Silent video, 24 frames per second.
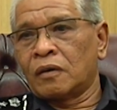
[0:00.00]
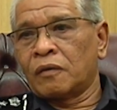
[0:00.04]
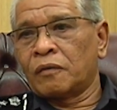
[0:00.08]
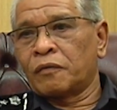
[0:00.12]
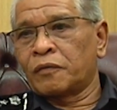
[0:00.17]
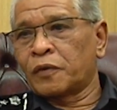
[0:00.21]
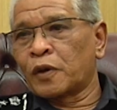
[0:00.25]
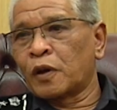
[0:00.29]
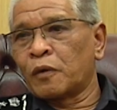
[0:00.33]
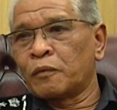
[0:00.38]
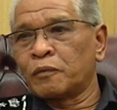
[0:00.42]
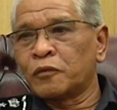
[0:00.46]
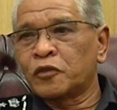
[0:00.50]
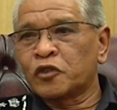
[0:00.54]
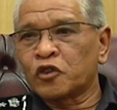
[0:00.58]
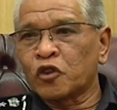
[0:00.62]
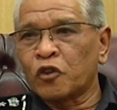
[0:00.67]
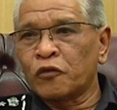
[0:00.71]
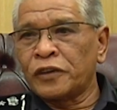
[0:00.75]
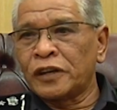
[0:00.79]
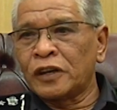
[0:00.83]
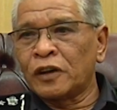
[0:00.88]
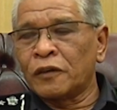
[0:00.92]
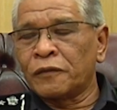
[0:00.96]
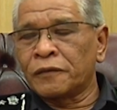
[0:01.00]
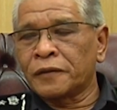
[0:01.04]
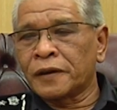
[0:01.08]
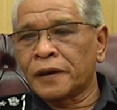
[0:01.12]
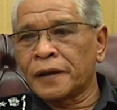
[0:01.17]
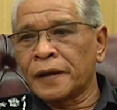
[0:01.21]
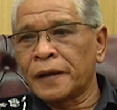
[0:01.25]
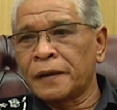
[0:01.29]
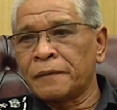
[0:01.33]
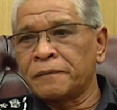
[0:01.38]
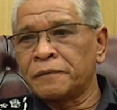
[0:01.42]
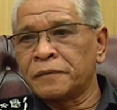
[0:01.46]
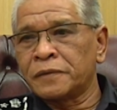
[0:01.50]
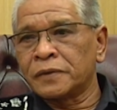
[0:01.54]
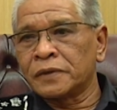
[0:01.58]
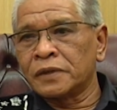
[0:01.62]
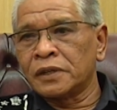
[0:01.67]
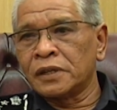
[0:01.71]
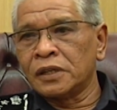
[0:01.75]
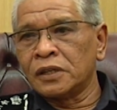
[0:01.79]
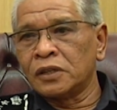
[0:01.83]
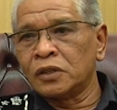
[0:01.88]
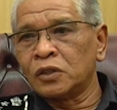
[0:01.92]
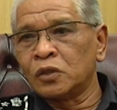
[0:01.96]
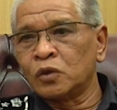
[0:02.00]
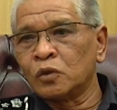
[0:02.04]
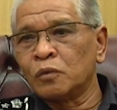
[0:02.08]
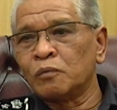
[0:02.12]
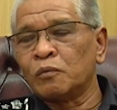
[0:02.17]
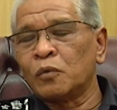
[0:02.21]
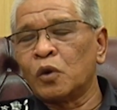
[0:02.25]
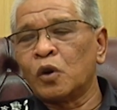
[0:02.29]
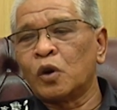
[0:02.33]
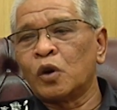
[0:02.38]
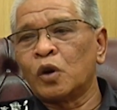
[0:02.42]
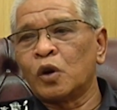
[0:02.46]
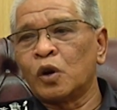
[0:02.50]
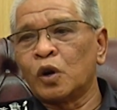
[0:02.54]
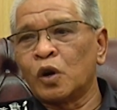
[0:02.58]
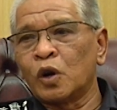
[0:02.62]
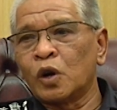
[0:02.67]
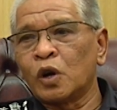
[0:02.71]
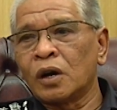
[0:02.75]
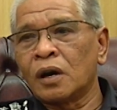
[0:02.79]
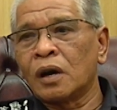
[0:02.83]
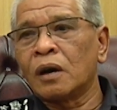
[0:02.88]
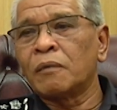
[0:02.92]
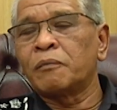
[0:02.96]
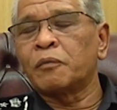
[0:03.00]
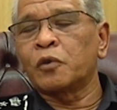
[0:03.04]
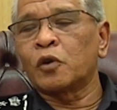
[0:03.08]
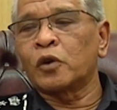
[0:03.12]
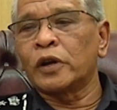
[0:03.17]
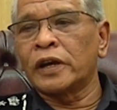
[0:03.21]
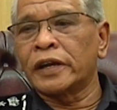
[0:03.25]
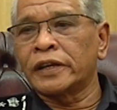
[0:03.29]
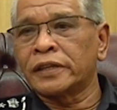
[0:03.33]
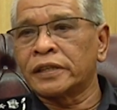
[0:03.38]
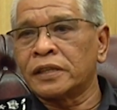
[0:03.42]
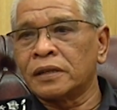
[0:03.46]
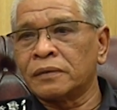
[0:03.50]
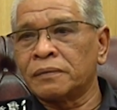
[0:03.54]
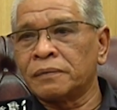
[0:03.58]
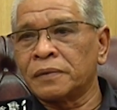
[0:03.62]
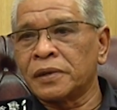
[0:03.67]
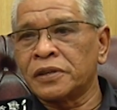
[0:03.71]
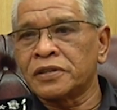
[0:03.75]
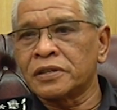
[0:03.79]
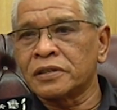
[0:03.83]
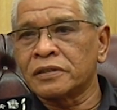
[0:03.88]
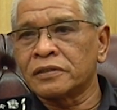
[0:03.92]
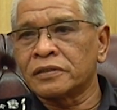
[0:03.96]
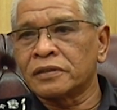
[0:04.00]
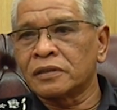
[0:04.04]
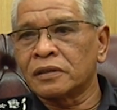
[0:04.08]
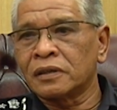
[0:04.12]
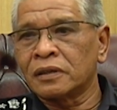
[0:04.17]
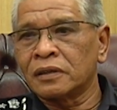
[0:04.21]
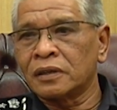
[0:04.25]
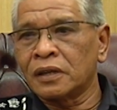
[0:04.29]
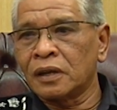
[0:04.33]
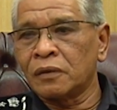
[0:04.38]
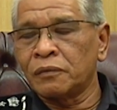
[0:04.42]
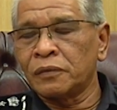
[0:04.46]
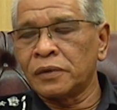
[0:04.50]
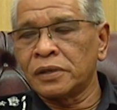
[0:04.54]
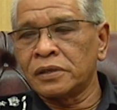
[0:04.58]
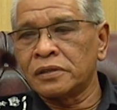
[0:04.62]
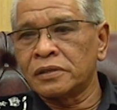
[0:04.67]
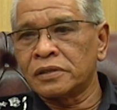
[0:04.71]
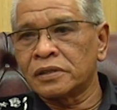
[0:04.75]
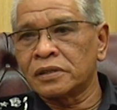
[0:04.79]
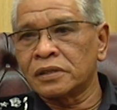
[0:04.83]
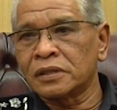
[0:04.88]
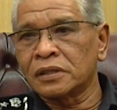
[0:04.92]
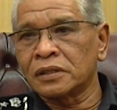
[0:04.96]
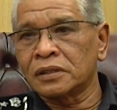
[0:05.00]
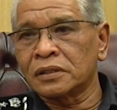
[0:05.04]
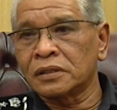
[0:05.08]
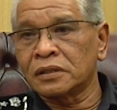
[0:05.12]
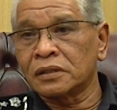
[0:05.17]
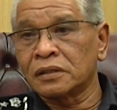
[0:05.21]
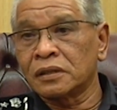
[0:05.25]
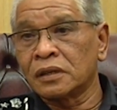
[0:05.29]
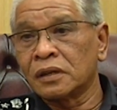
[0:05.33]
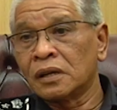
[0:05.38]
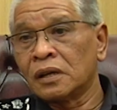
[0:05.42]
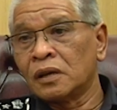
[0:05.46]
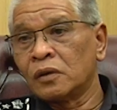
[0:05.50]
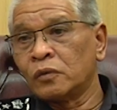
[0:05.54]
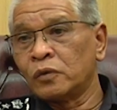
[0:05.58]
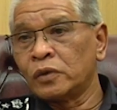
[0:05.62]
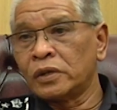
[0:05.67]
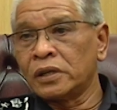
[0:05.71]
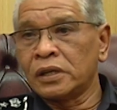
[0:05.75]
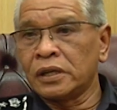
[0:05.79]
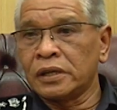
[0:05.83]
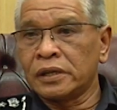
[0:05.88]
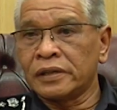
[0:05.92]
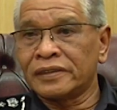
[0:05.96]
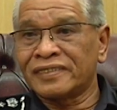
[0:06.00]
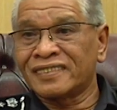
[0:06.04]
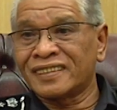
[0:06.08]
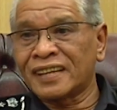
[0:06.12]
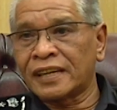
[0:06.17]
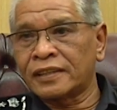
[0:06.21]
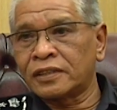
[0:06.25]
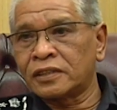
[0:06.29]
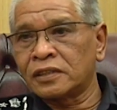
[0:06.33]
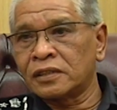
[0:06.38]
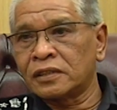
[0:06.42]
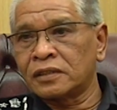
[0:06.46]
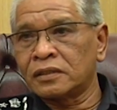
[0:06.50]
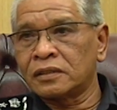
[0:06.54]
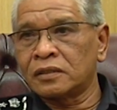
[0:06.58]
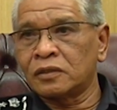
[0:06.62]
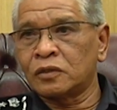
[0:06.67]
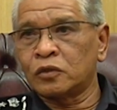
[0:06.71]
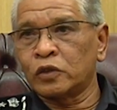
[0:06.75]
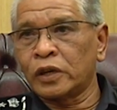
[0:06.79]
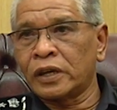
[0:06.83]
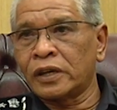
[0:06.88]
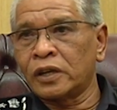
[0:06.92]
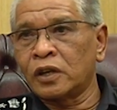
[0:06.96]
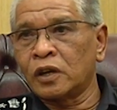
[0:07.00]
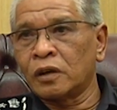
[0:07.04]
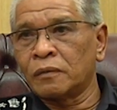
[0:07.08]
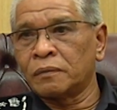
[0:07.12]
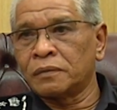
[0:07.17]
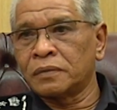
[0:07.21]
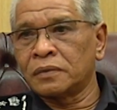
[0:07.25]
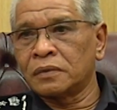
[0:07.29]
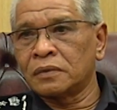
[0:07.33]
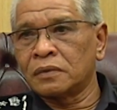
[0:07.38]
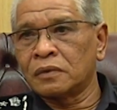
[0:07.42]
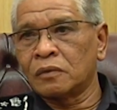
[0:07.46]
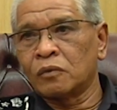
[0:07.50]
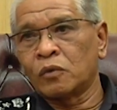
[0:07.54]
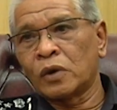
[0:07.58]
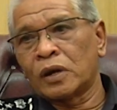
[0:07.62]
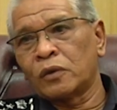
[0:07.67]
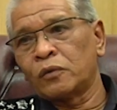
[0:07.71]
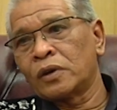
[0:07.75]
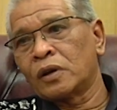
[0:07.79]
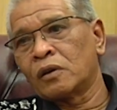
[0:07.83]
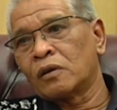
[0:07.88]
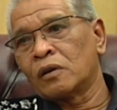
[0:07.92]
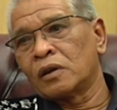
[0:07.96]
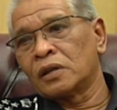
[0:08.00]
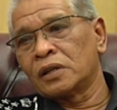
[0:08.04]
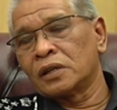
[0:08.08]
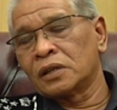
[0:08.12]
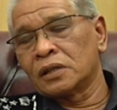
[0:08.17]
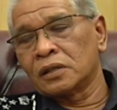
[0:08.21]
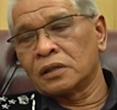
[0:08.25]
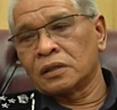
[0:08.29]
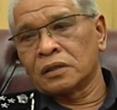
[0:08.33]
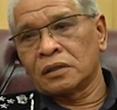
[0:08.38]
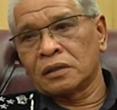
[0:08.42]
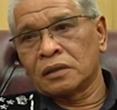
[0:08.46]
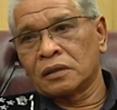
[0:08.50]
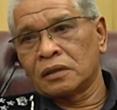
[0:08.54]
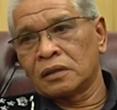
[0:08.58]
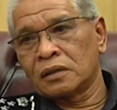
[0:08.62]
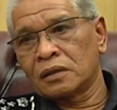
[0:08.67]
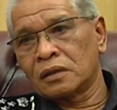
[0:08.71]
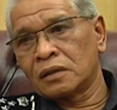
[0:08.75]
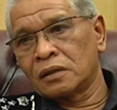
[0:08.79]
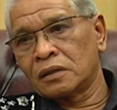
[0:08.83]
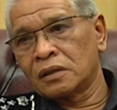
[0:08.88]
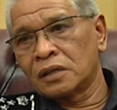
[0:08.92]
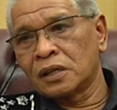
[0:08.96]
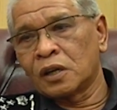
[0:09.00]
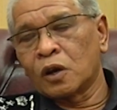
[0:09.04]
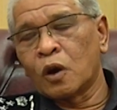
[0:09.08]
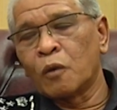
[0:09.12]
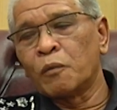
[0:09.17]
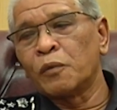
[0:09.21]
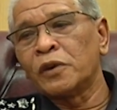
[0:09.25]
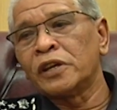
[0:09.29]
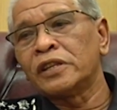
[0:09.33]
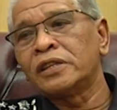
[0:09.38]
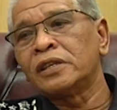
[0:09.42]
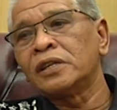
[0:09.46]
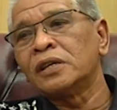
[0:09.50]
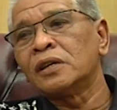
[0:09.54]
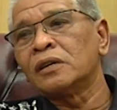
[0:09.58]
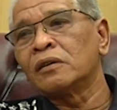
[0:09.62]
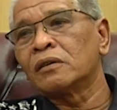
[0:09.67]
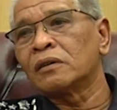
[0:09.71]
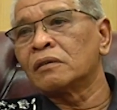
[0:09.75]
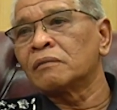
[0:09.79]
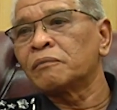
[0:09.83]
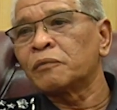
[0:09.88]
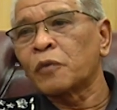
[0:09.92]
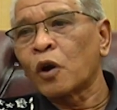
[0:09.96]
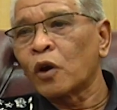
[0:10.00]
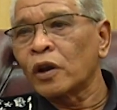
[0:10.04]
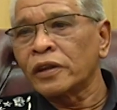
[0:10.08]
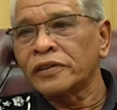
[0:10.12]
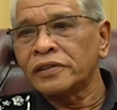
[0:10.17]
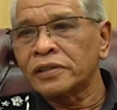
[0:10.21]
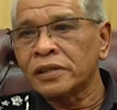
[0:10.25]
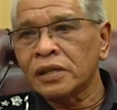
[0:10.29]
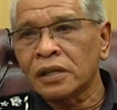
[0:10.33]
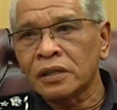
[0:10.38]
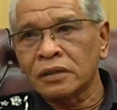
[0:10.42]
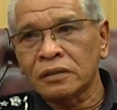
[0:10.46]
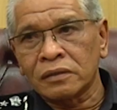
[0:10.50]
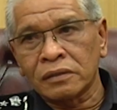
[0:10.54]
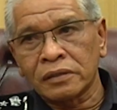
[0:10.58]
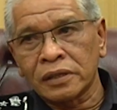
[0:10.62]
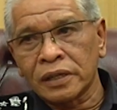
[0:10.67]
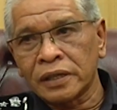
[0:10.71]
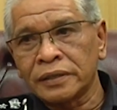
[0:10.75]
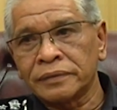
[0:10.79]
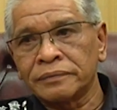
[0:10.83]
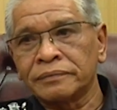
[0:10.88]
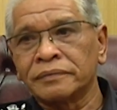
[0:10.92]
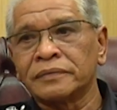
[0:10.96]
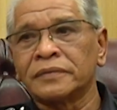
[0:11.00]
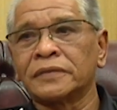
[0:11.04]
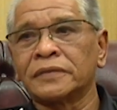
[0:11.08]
from solving of crime into more proactive measures. That means we started to adopt what we call the community policing today,